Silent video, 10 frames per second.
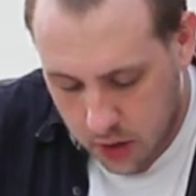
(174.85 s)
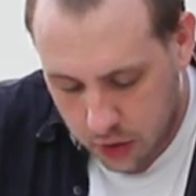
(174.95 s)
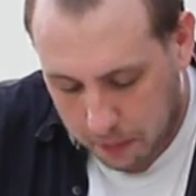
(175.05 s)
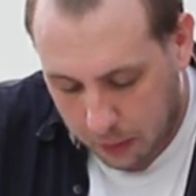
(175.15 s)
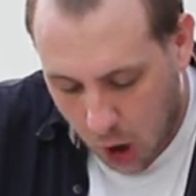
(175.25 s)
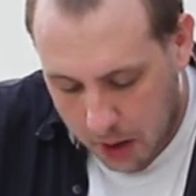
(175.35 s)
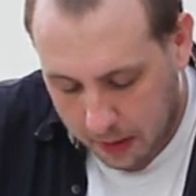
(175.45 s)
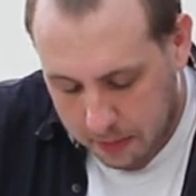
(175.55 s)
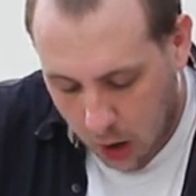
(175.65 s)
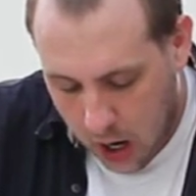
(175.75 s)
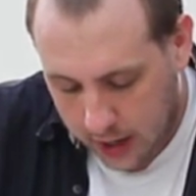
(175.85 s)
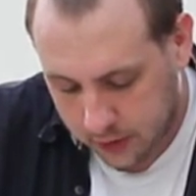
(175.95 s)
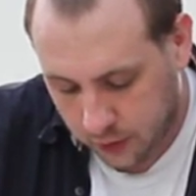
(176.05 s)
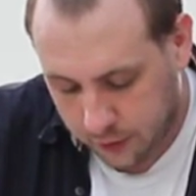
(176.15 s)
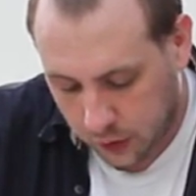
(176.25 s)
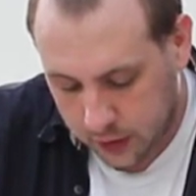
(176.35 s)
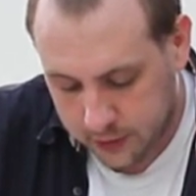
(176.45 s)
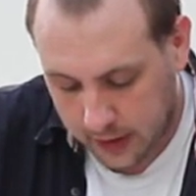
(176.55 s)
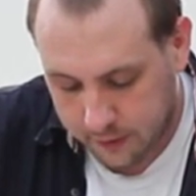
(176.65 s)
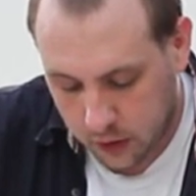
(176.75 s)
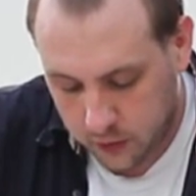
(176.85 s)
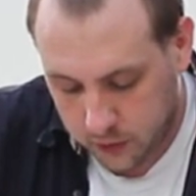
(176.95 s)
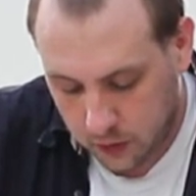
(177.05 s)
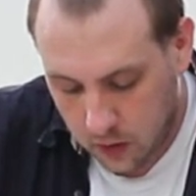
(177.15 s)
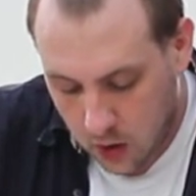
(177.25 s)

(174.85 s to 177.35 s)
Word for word: the proper prize for his efforts.